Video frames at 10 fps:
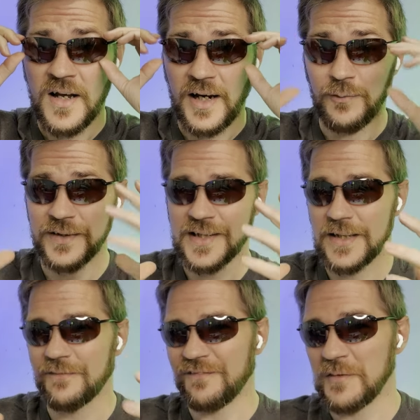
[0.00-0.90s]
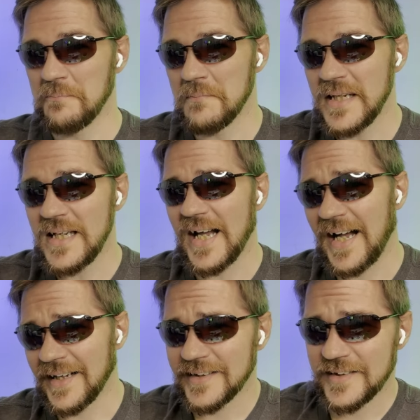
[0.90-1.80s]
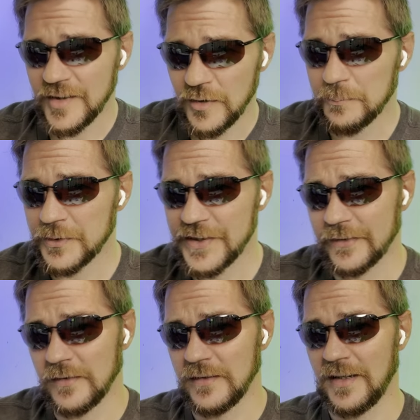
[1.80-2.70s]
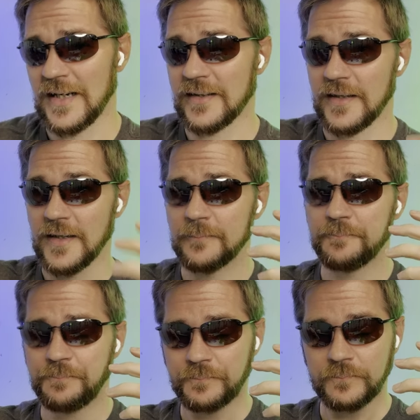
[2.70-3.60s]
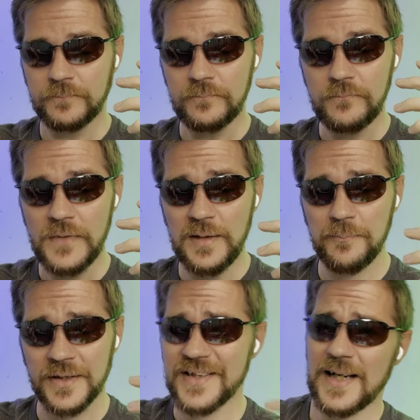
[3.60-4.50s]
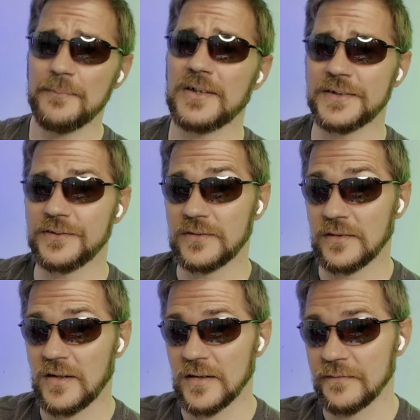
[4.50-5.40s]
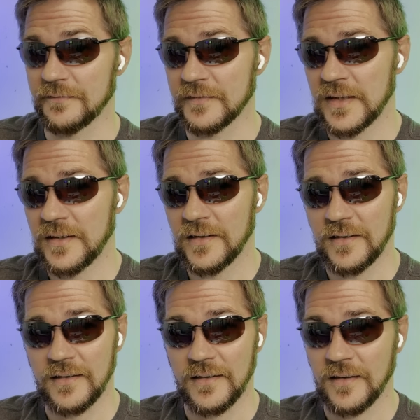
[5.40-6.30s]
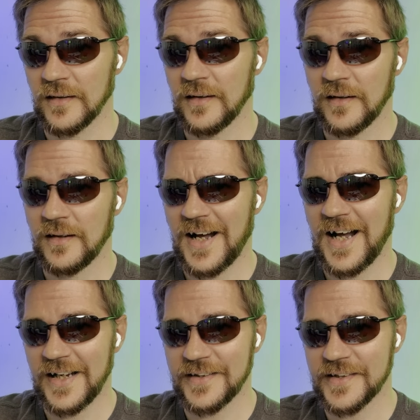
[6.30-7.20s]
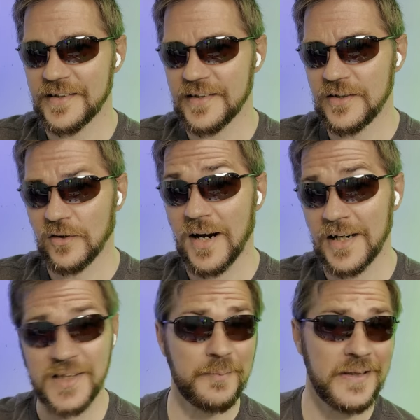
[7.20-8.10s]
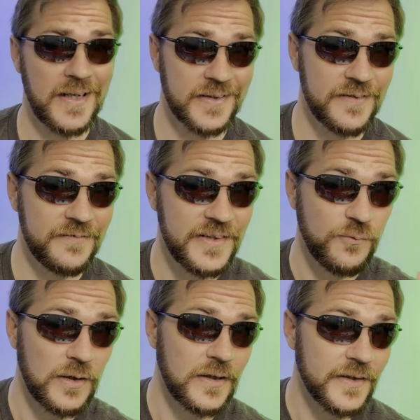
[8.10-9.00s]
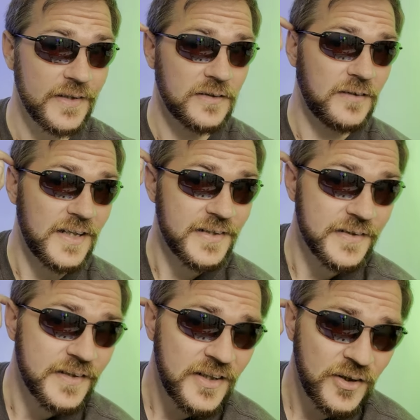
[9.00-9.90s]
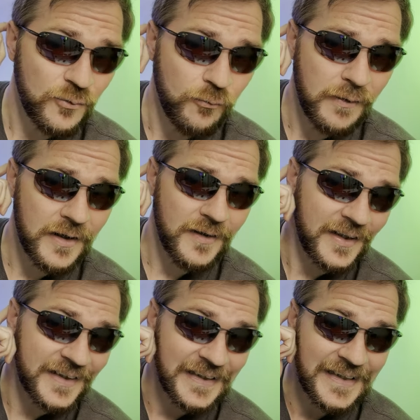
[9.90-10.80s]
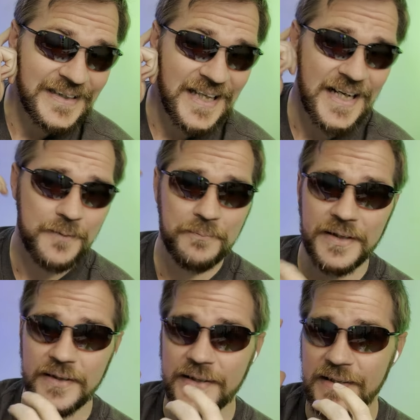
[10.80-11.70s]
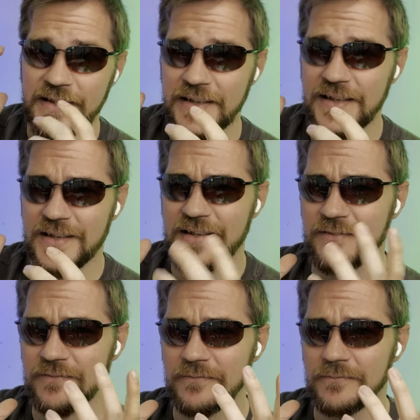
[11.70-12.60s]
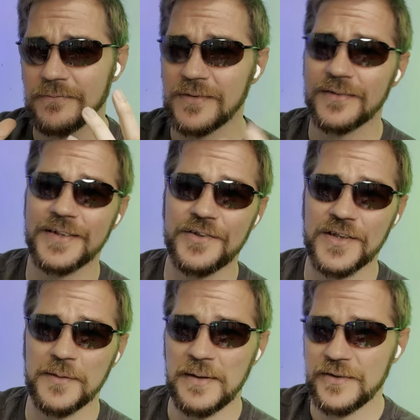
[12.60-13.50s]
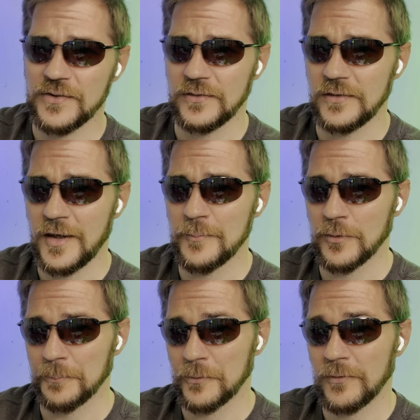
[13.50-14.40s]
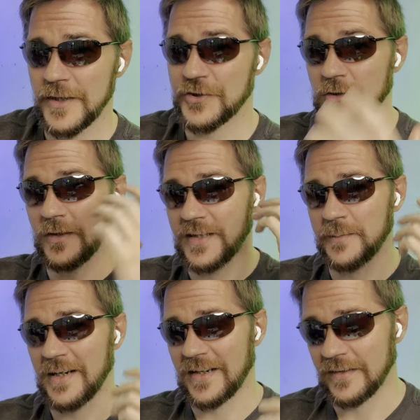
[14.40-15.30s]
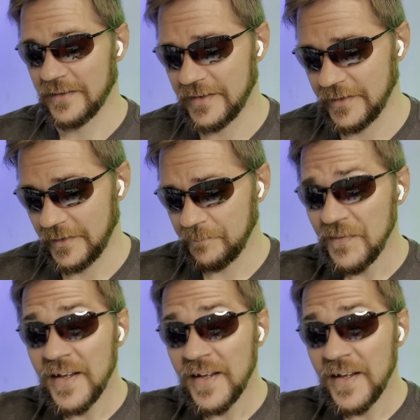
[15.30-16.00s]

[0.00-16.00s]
I will say, for me, I don't particularly like that because I'm not doing a lot of uh, high intensity or high speed activities wearing sunglasses where I need that, because it's really just amounts to a lot more pressure at the back of the head.